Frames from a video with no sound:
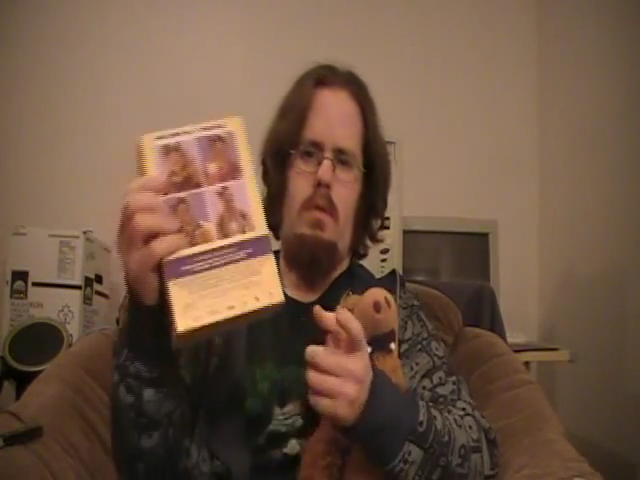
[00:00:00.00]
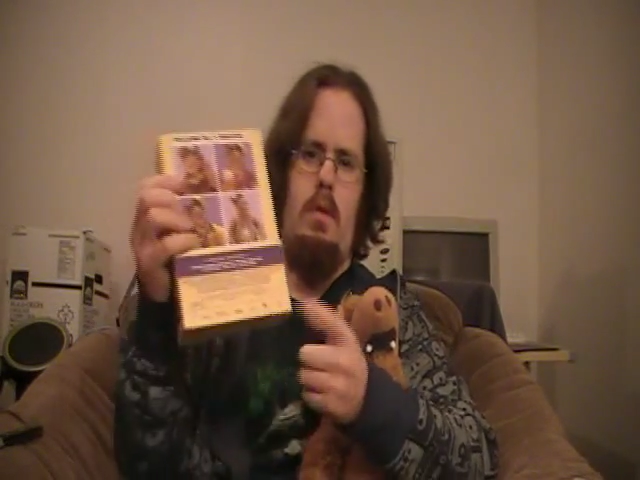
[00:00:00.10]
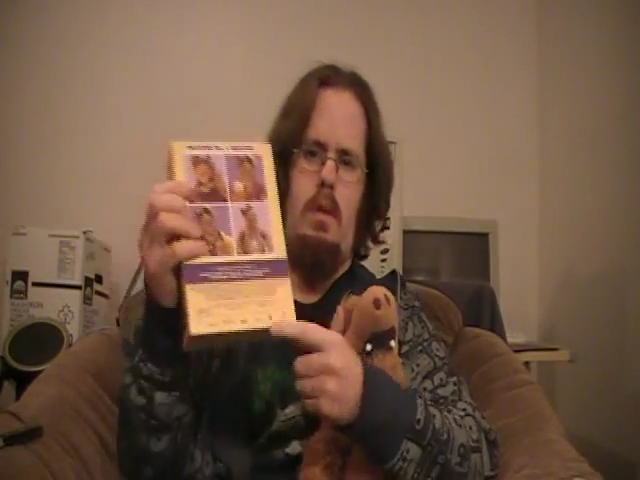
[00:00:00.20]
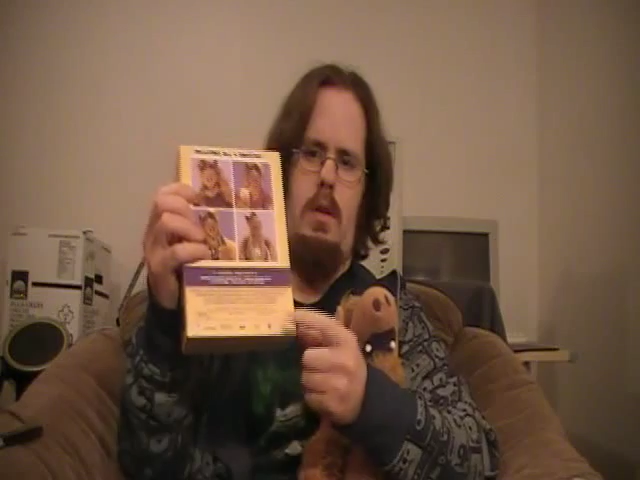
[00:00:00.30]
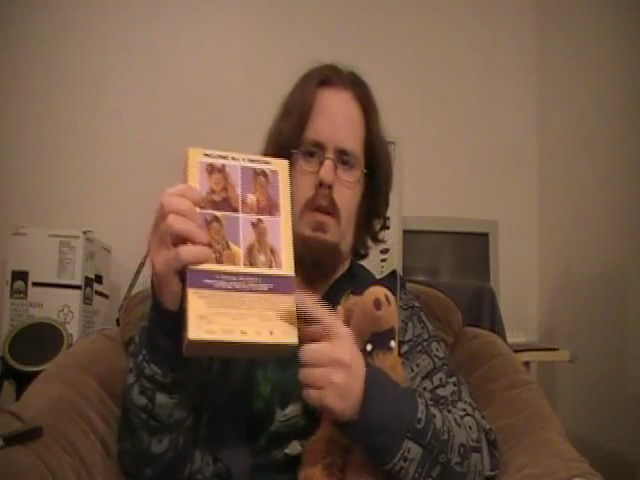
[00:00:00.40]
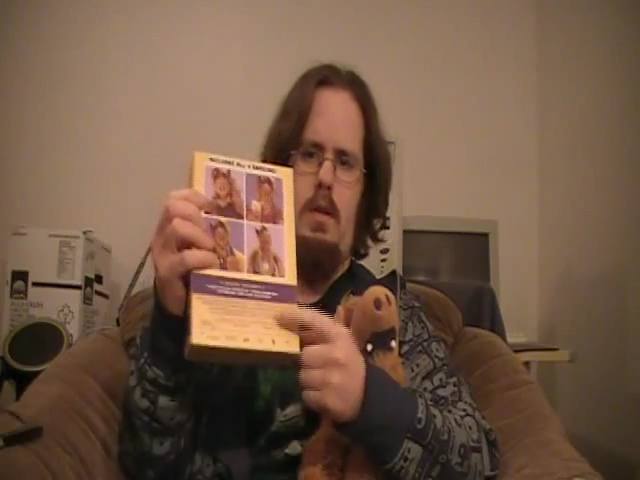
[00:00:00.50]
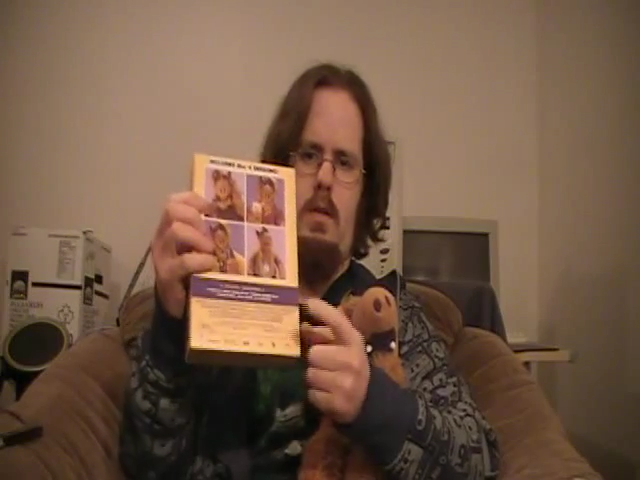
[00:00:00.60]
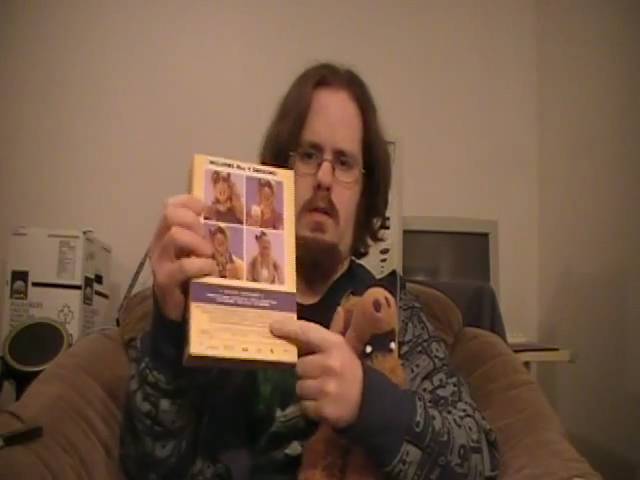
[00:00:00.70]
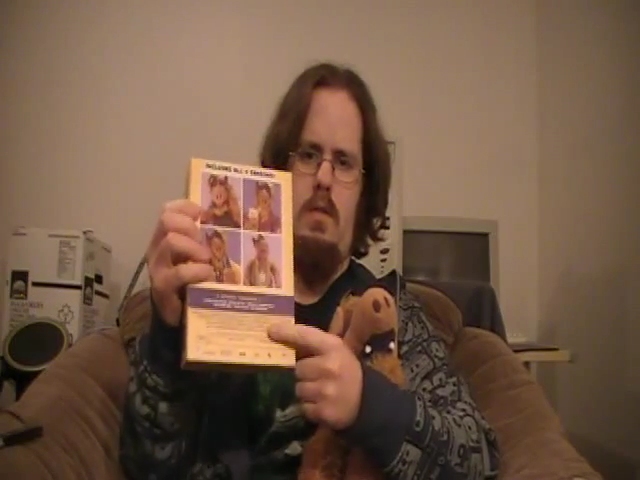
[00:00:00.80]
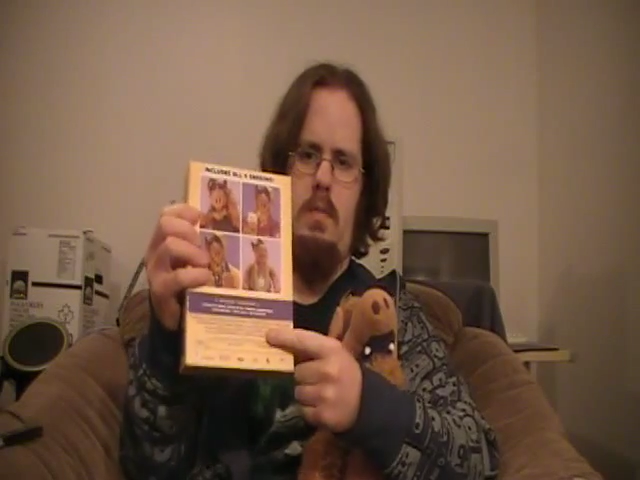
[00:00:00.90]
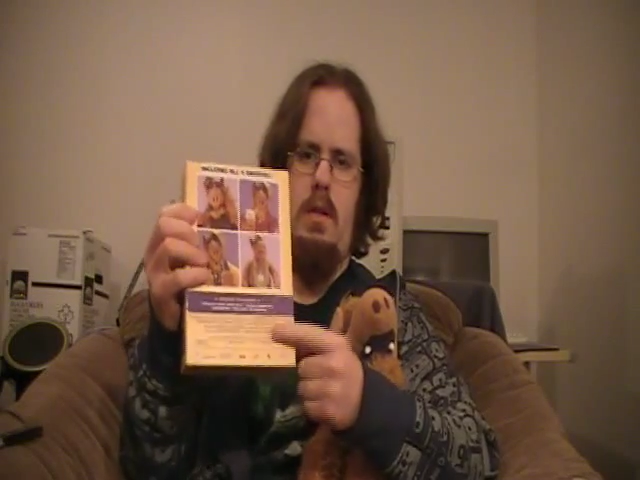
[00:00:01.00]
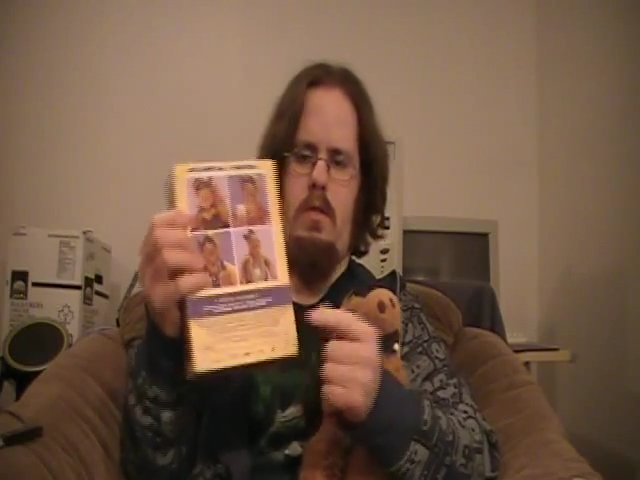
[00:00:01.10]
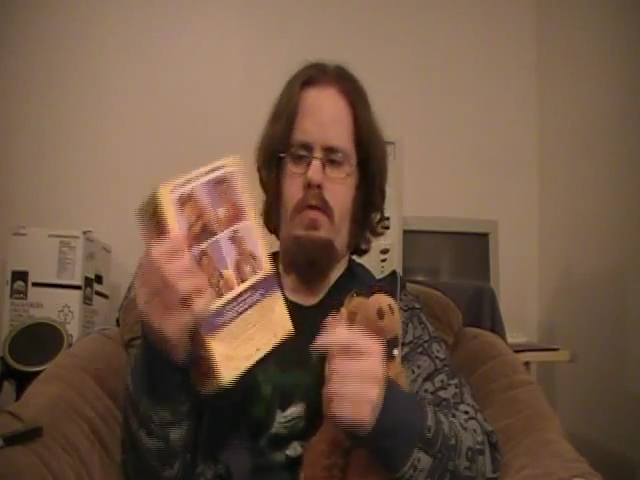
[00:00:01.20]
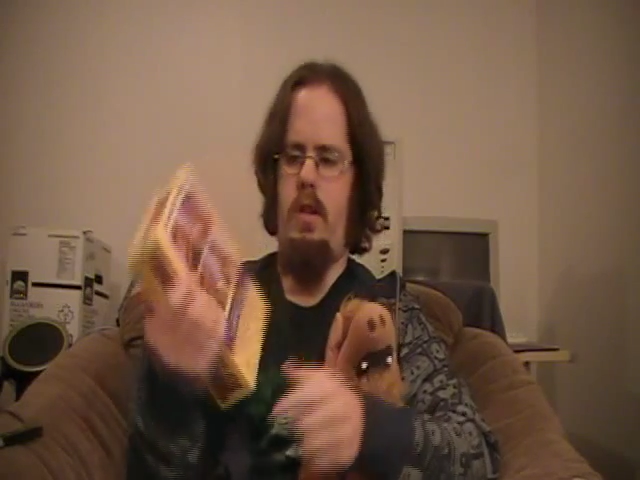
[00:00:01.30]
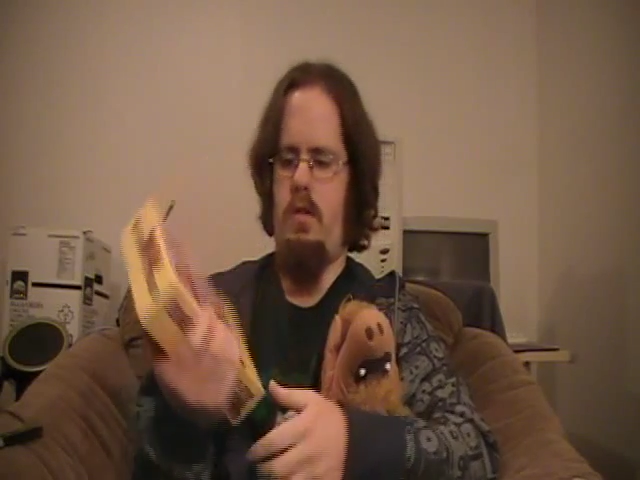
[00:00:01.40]
the uh,
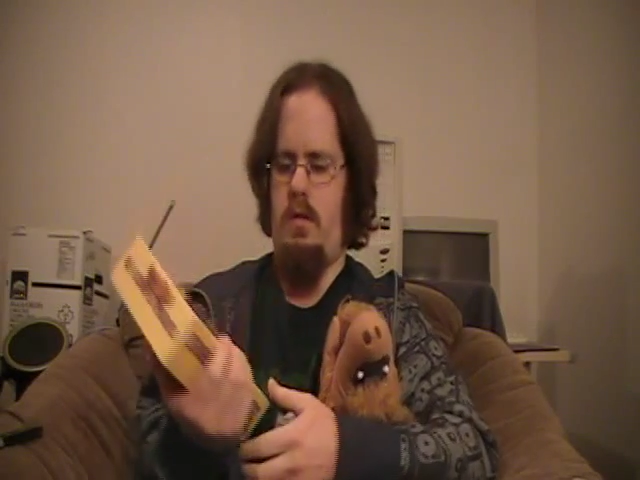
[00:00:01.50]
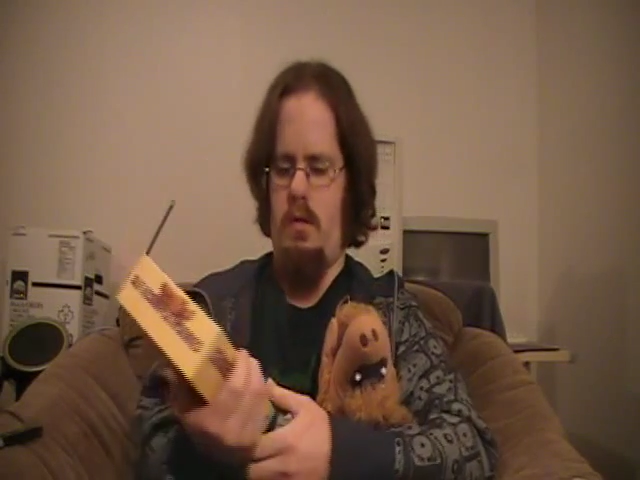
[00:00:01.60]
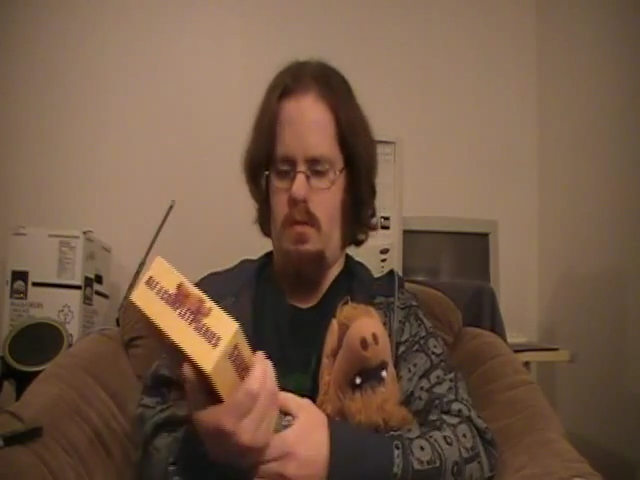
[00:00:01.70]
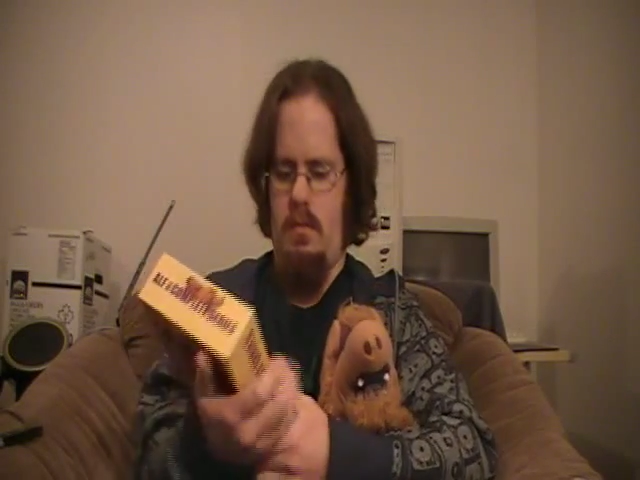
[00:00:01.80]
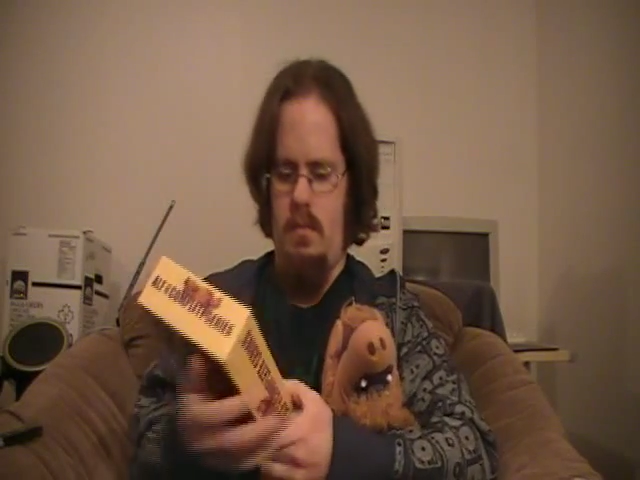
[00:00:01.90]
special features.